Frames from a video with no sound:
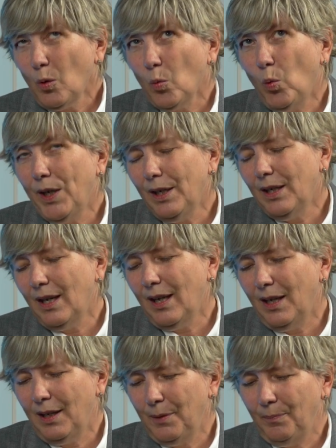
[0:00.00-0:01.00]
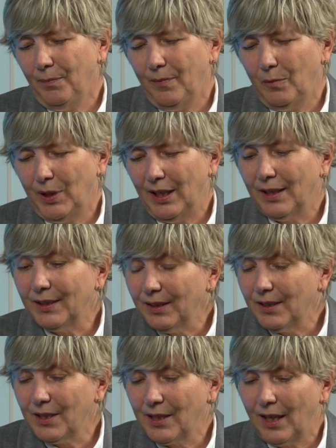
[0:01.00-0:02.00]
when I
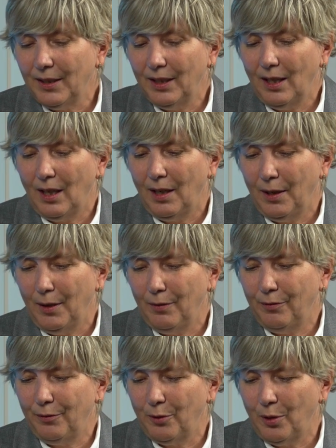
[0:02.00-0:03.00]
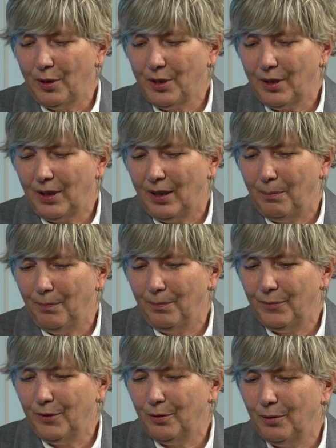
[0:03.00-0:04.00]
did the study, I first
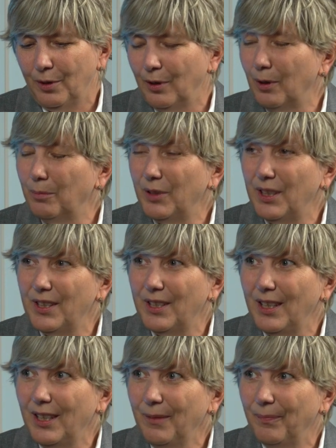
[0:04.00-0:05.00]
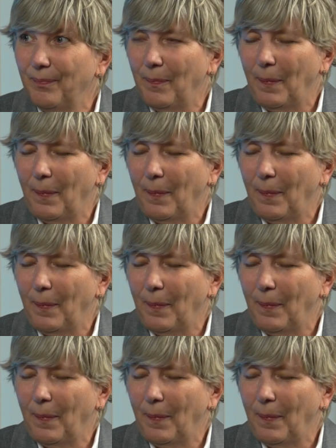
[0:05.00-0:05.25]
come to the ÖAMTC